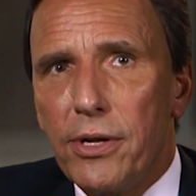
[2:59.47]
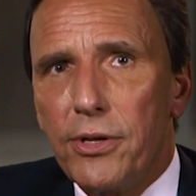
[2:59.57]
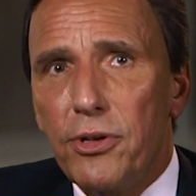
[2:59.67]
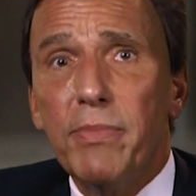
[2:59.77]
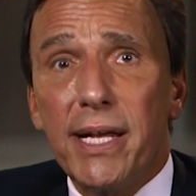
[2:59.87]

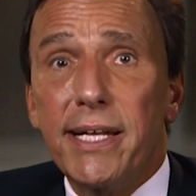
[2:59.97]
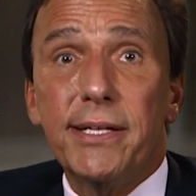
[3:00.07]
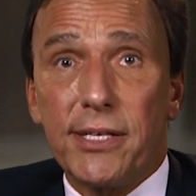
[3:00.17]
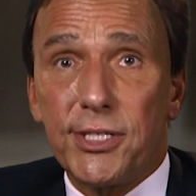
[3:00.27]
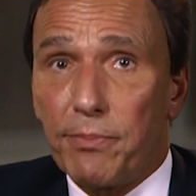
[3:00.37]
you may need
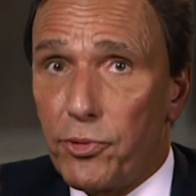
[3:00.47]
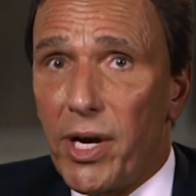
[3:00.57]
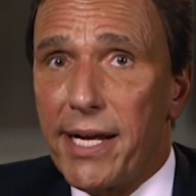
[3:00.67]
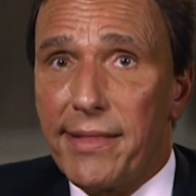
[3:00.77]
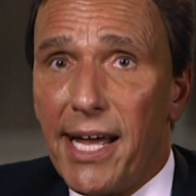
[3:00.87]
to
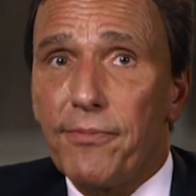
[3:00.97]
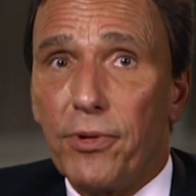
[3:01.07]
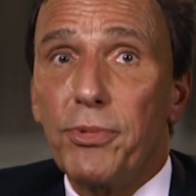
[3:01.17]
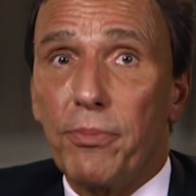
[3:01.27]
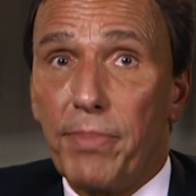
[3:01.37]
subtract that from your